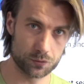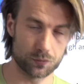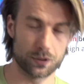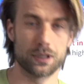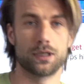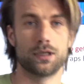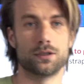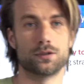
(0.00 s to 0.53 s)
to
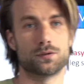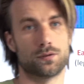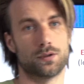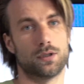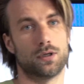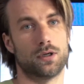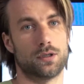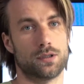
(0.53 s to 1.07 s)
get into the
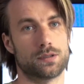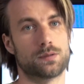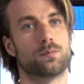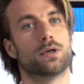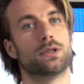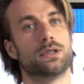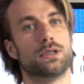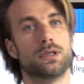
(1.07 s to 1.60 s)
harness
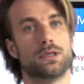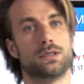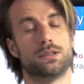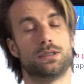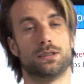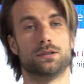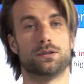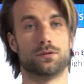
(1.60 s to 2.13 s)
but
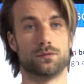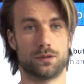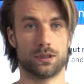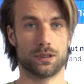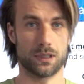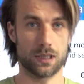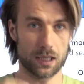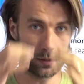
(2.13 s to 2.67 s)
easy to
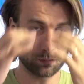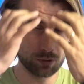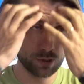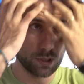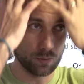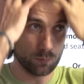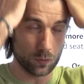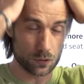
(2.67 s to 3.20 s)
get out.
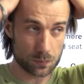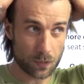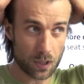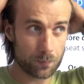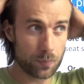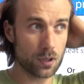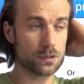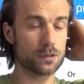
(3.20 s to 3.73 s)
What's
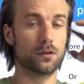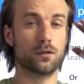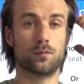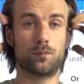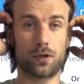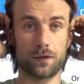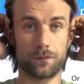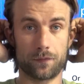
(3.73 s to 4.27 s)
my personal
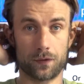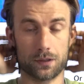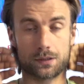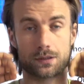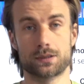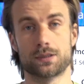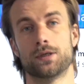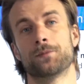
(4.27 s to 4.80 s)

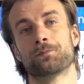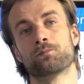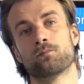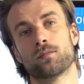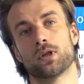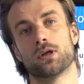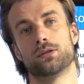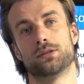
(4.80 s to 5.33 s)
preference?
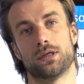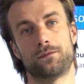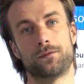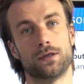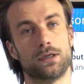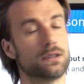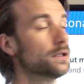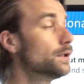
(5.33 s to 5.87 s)

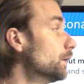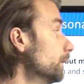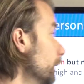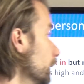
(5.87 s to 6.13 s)
Definitely the